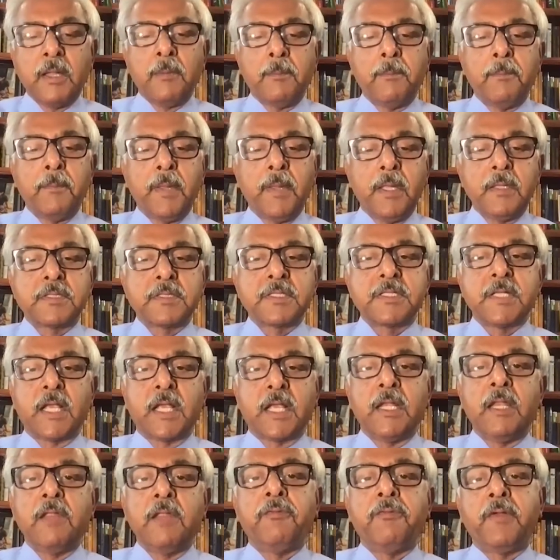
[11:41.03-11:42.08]
means
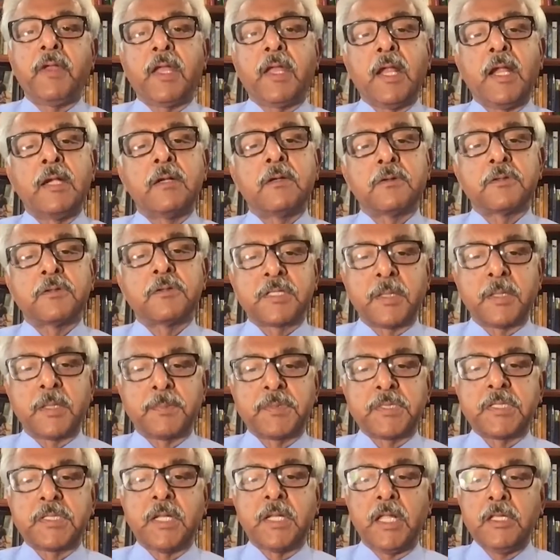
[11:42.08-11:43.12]
significant or
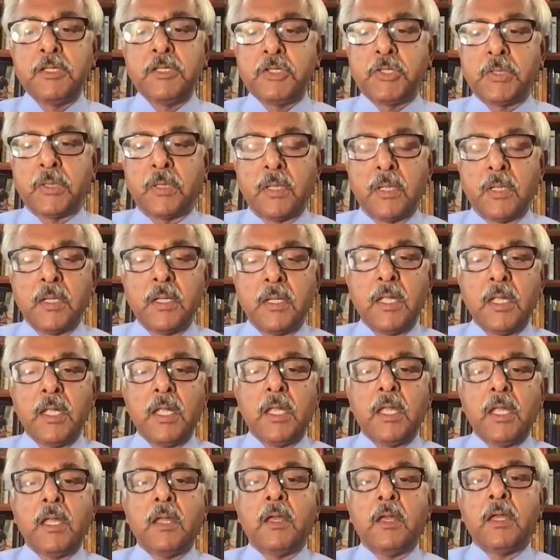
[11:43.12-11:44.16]
substantial.
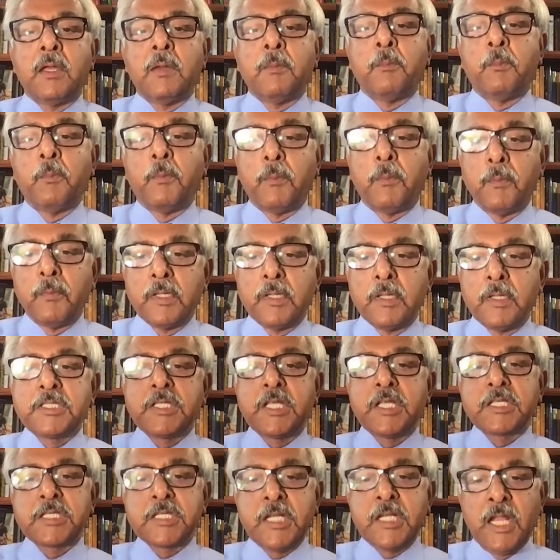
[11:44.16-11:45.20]

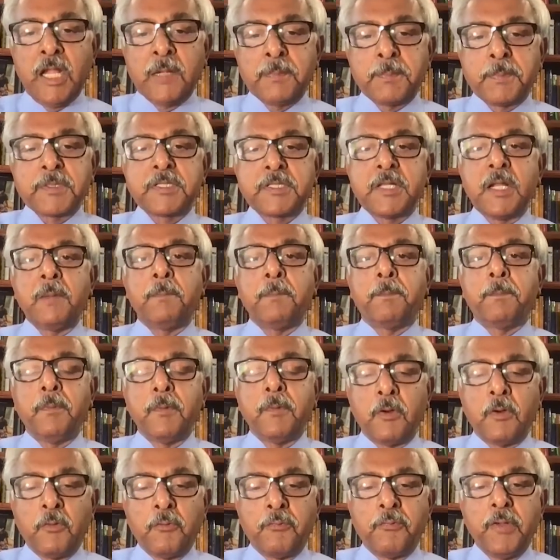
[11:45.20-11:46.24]
68%
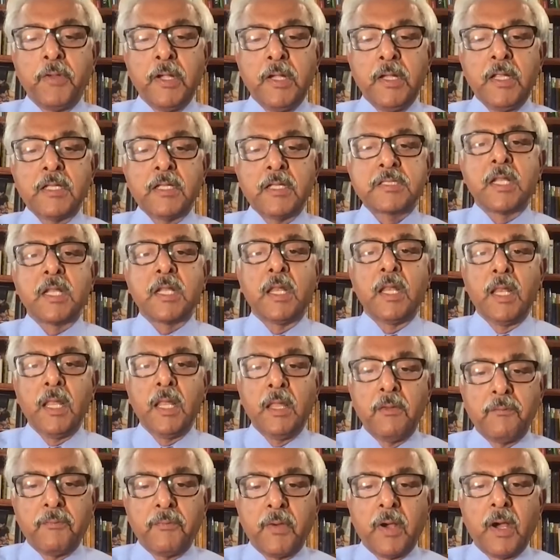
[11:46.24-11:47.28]
of Indians
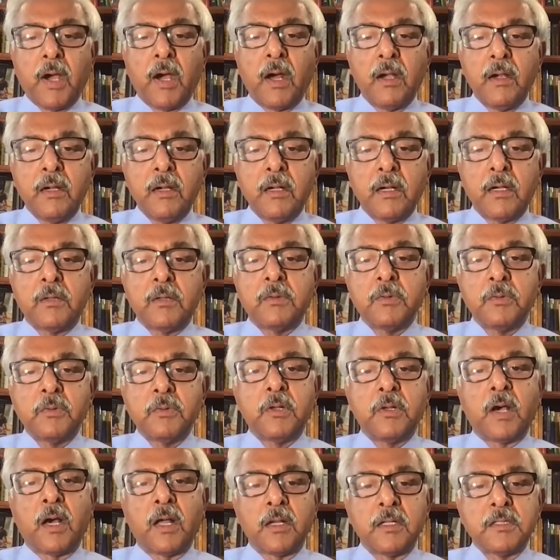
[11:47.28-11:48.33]
live under
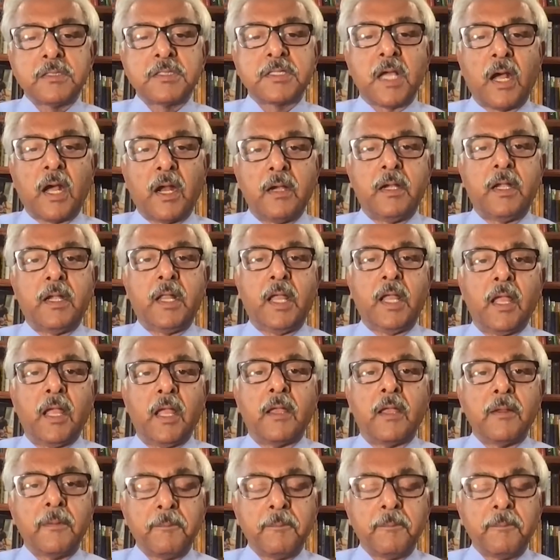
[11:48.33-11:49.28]
$2 a day.